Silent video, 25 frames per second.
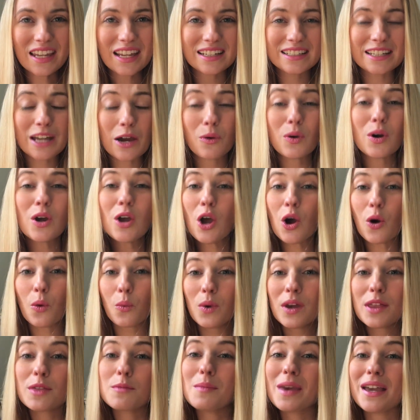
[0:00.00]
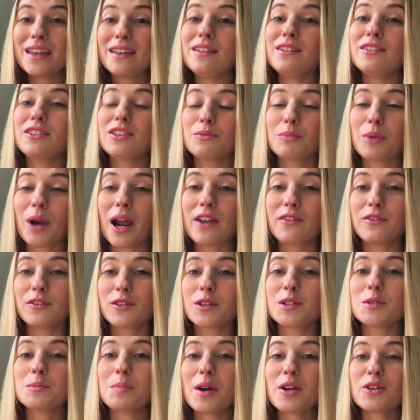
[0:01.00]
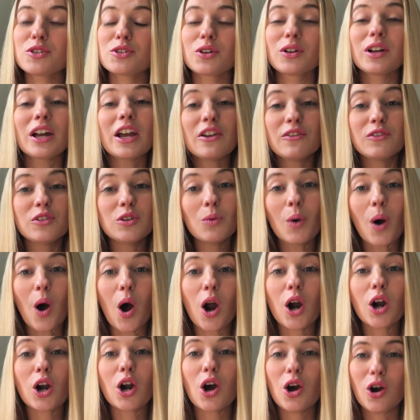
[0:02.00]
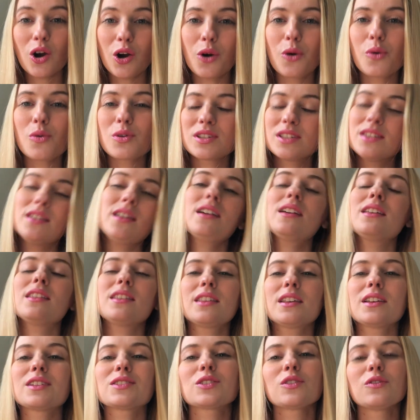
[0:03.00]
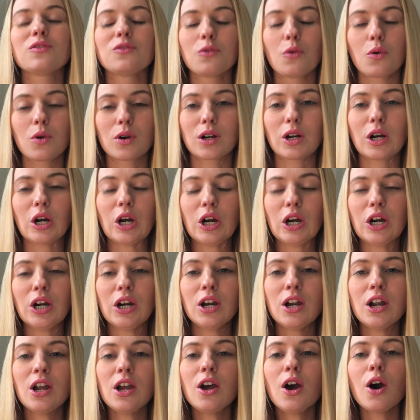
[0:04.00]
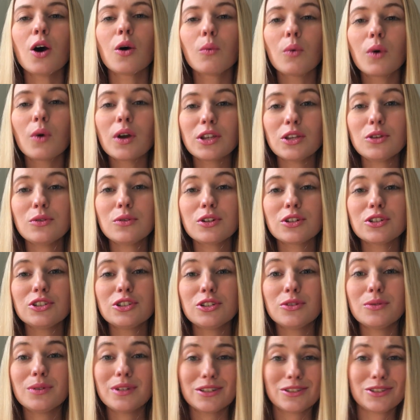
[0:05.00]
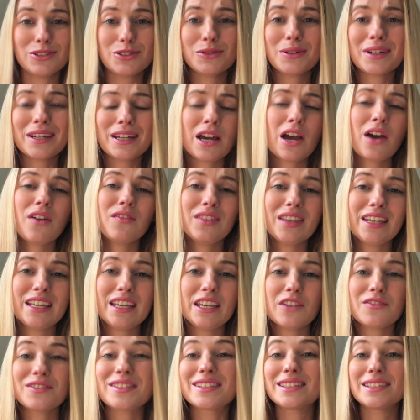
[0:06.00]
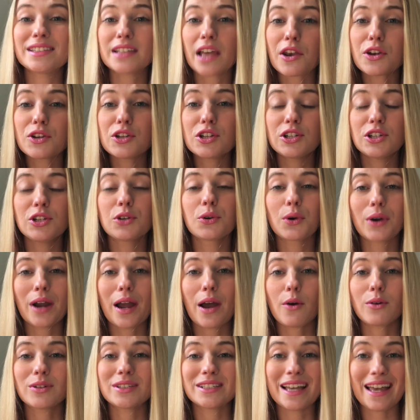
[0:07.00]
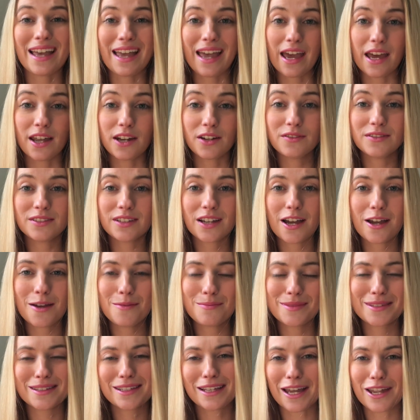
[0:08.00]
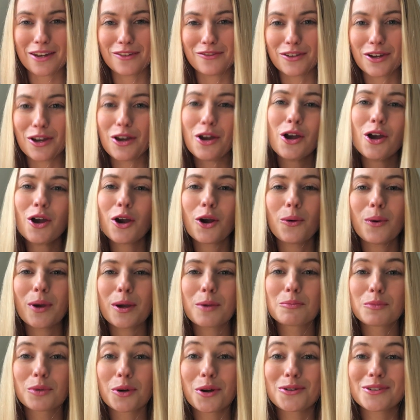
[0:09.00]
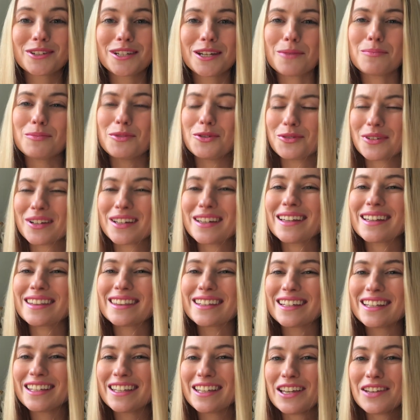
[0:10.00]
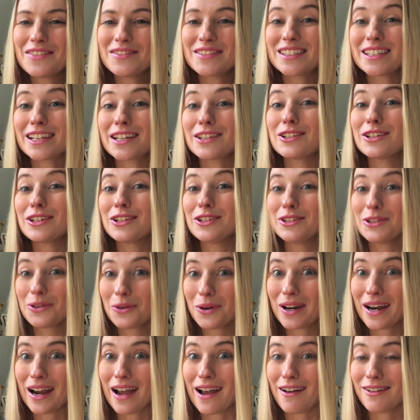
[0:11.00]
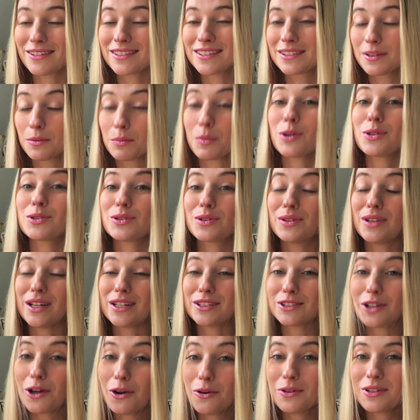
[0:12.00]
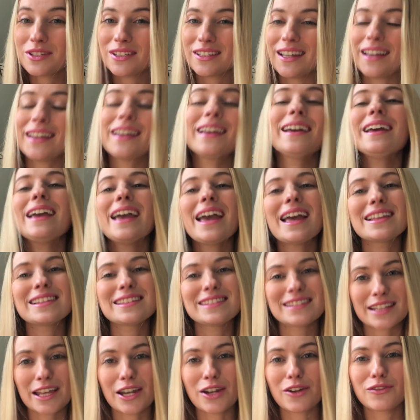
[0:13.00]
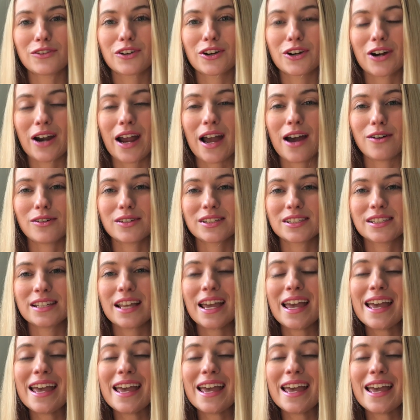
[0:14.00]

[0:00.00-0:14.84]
Now, with making the bride feel special, if you are hosting this for her, what you could do is you can have the gifts sent to your house ahead of time. It's kind of a quick pro tip. You could get the gifts sent to your house, the person that's hosting, instead of her house.